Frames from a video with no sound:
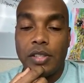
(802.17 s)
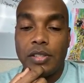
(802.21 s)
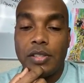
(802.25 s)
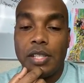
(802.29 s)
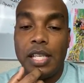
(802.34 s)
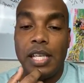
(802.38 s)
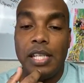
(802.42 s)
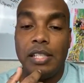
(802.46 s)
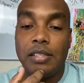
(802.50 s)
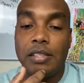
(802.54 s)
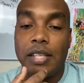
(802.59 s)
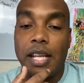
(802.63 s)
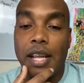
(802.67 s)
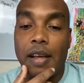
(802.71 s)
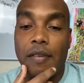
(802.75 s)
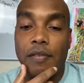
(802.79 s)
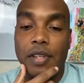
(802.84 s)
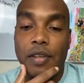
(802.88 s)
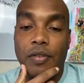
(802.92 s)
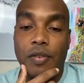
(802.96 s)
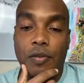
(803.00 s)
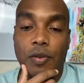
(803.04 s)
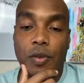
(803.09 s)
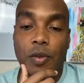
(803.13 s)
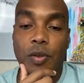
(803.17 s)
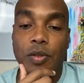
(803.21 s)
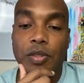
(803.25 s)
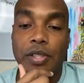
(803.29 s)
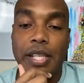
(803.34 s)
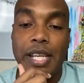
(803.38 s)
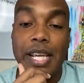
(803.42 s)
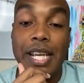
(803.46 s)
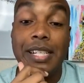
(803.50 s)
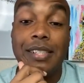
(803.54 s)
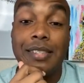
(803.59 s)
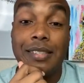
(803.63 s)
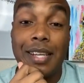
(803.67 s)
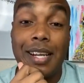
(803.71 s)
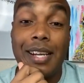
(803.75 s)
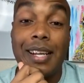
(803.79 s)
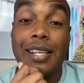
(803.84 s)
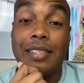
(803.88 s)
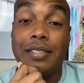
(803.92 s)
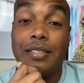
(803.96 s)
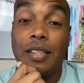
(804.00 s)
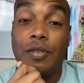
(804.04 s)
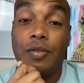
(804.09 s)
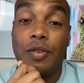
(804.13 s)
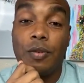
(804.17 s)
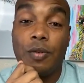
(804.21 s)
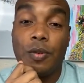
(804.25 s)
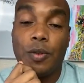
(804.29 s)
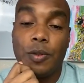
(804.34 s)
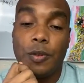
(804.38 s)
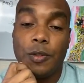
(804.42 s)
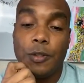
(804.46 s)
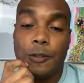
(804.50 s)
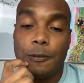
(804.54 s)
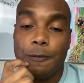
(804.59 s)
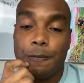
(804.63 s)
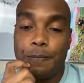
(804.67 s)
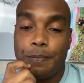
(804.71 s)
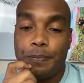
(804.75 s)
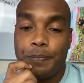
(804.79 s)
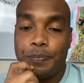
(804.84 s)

or does each state have different rules? Each state has different rules.